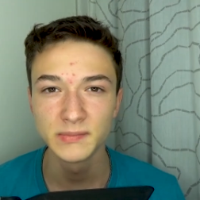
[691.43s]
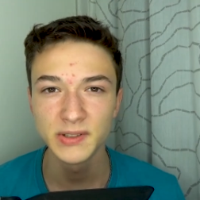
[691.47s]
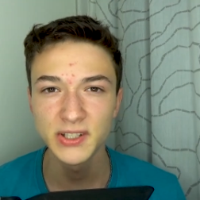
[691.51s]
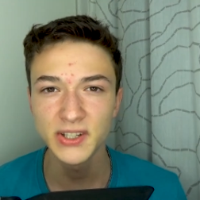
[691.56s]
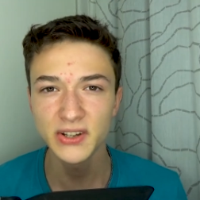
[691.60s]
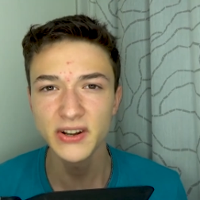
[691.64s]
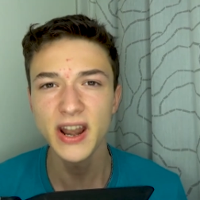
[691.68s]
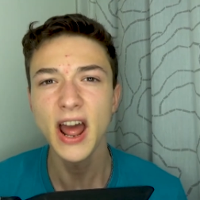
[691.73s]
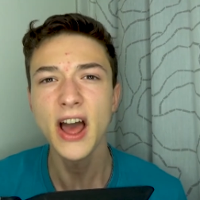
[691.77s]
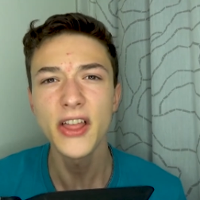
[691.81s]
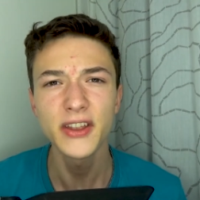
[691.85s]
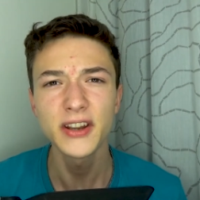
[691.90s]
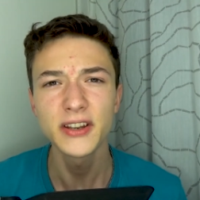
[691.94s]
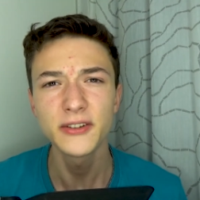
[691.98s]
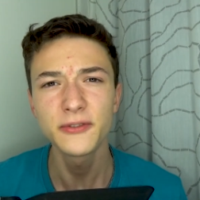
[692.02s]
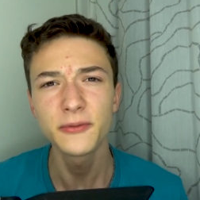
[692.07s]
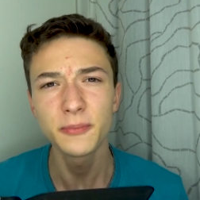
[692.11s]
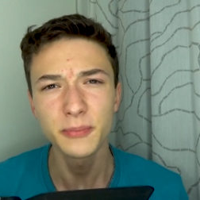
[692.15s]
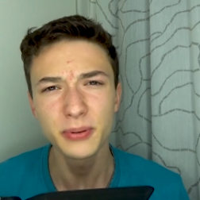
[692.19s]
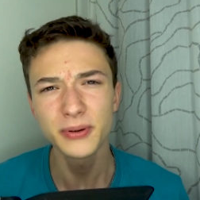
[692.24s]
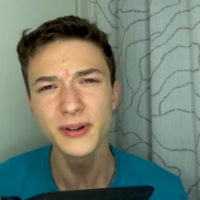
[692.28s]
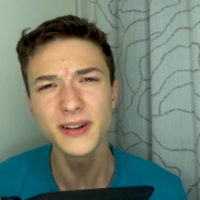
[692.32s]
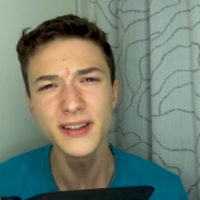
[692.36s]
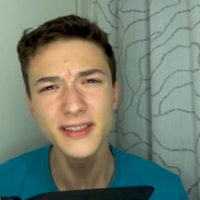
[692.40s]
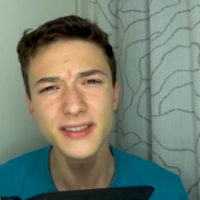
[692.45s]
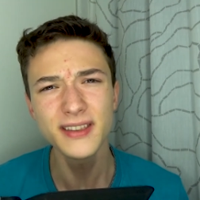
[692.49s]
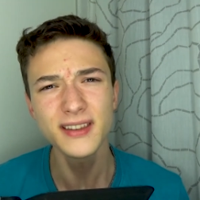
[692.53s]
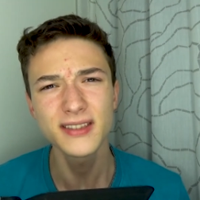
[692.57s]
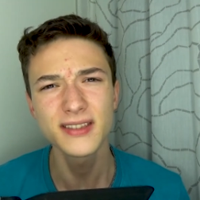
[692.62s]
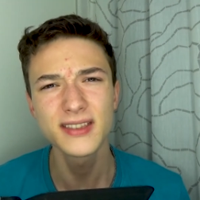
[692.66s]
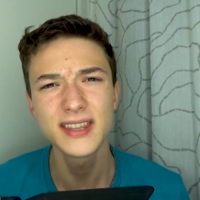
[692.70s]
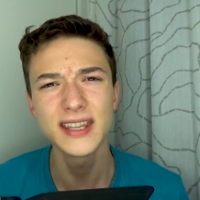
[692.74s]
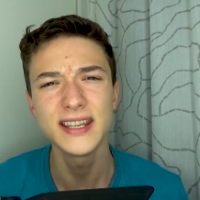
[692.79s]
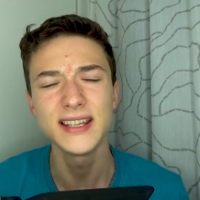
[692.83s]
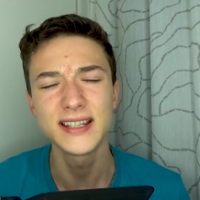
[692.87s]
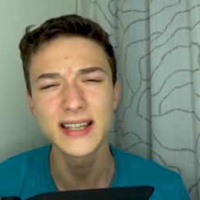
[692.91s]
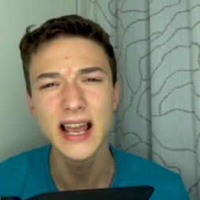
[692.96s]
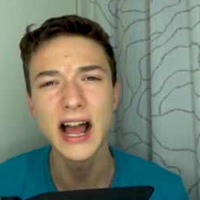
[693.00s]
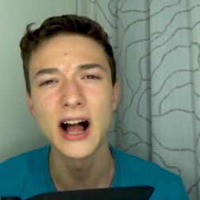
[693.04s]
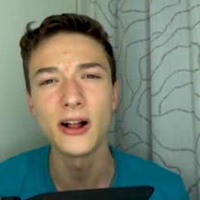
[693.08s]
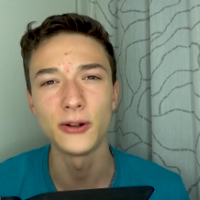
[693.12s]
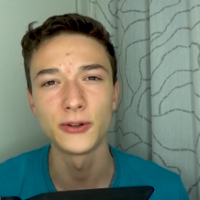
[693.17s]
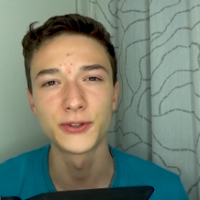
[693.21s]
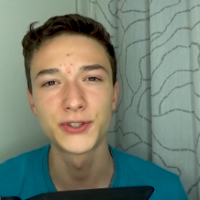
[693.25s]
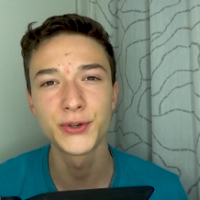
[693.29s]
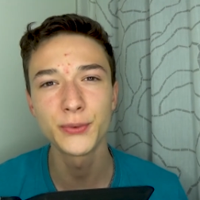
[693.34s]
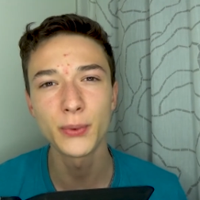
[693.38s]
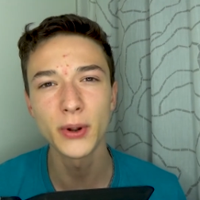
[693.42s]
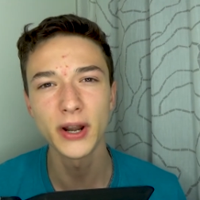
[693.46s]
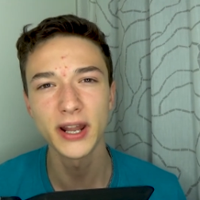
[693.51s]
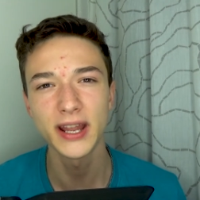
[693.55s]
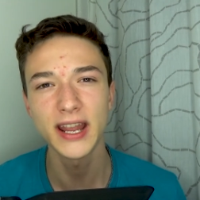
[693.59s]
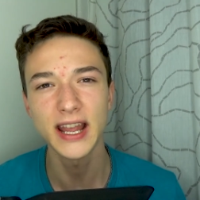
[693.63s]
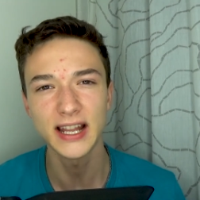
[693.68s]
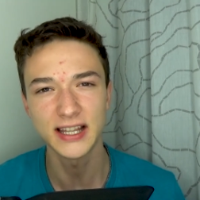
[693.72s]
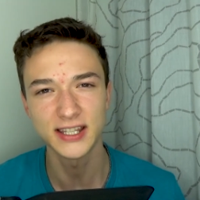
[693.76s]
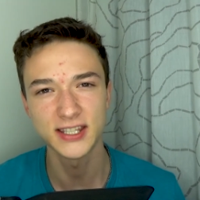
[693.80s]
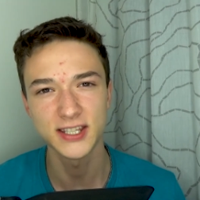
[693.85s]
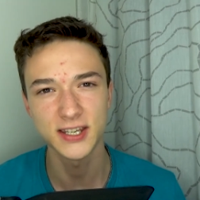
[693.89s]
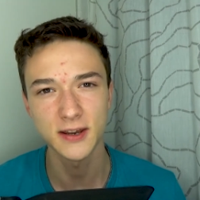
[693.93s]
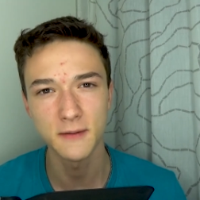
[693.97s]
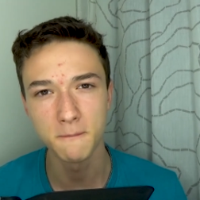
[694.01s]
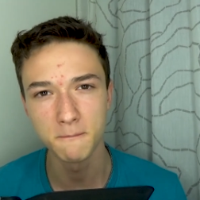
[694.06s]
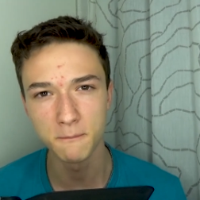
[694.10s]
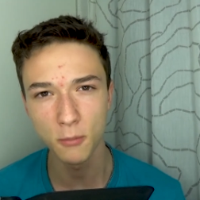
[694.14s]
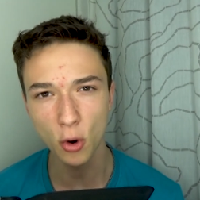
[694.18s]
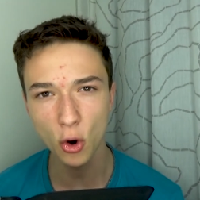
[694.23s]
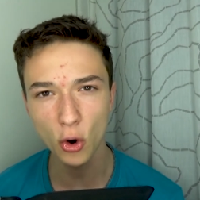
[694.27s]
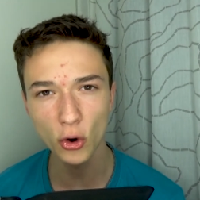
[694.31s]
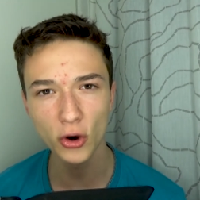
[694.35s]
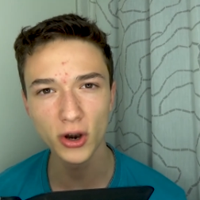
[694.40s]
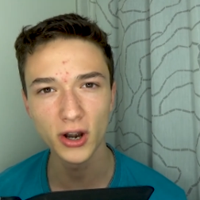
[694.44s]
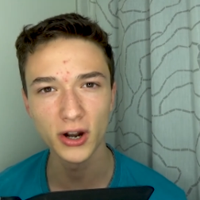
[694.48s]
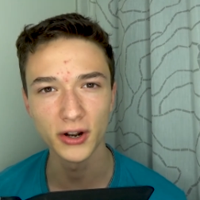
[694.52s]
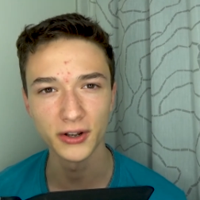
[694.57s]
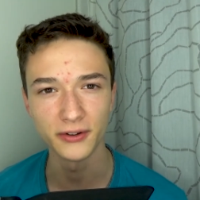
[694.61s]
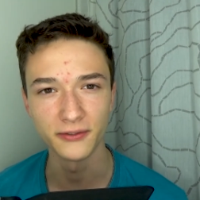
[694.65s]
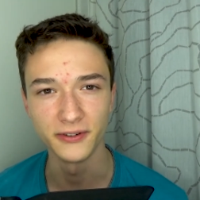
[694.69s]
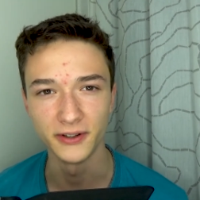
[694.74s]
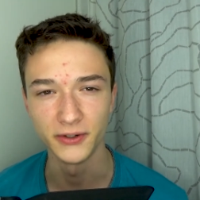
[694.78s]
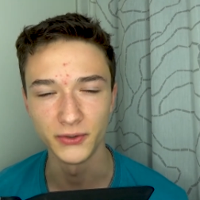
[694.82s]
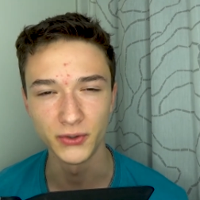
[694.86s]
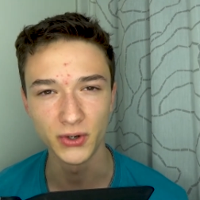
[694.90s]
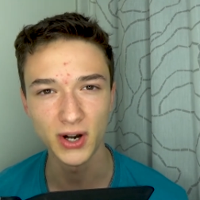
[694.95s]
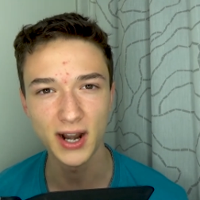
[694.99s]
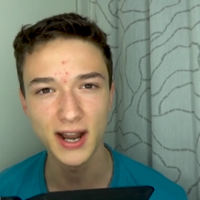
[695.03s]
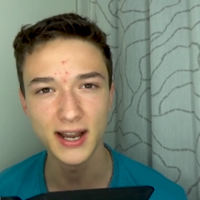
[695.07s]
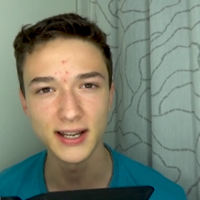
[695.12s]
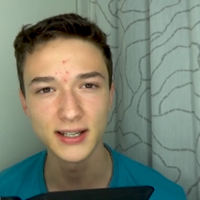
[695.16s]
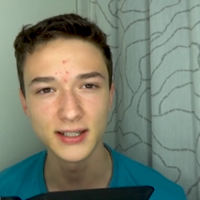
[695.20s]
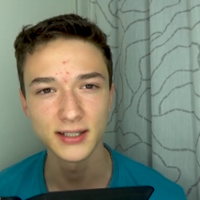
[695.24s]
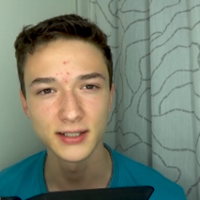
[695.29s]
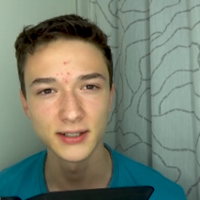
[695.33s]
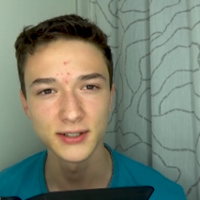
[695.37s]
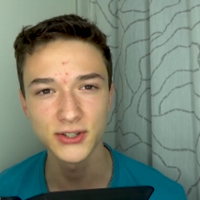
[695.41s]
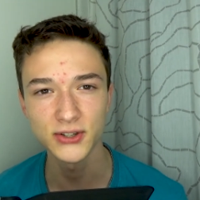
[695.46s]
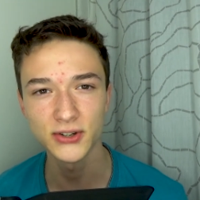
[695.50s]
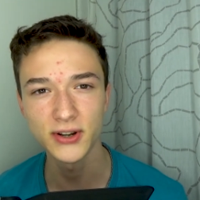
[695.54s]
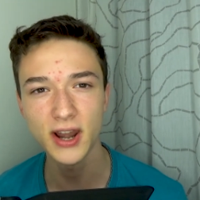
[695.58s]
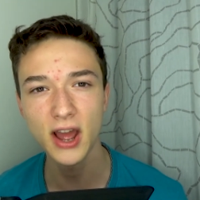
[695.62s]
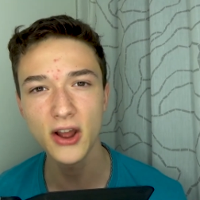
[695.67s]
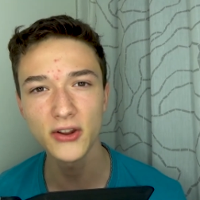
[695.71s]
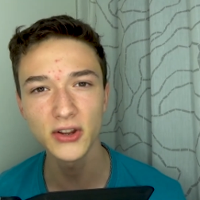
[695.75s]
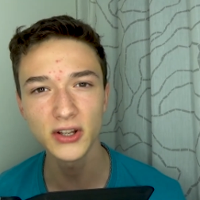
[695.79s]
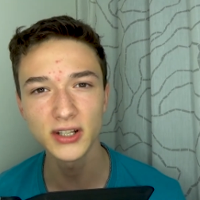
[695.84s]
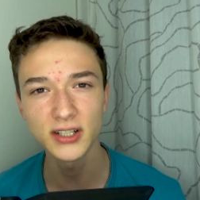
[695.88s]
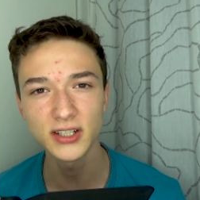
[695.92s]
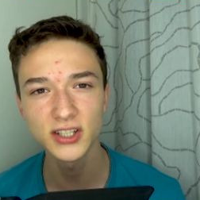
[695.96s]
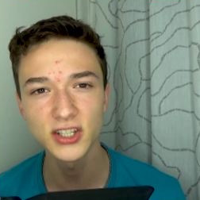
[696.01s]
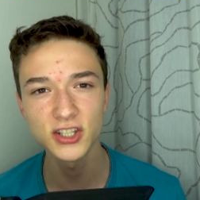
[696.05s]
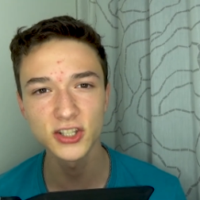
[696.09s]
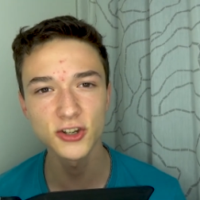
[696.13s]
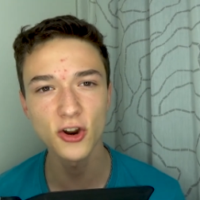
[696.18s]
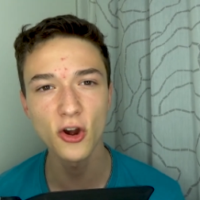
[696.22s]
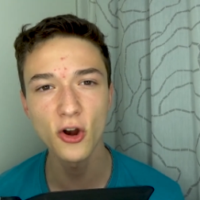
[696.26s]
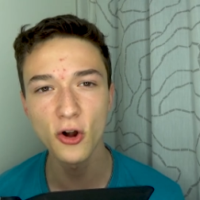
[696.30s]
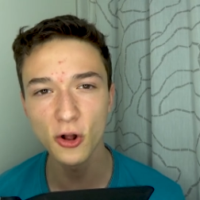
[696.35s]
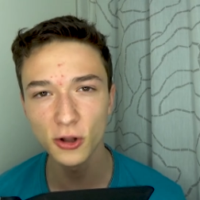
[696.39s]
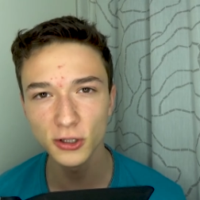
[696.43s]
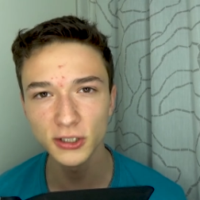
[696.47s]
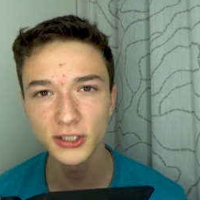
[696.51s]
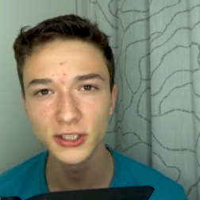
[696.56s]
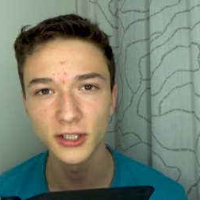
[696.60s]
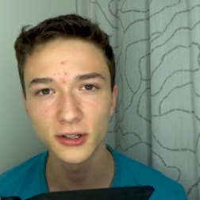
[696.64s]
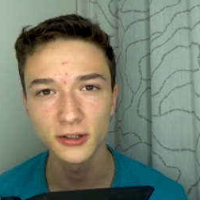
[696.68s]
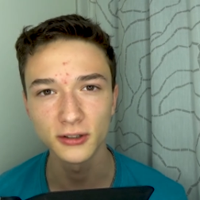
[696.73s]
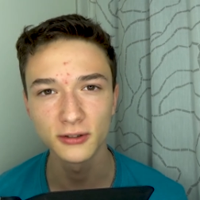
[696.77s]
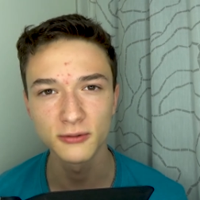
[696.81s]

So now that you've printed these owls you want to get some more out of it right? So now you install your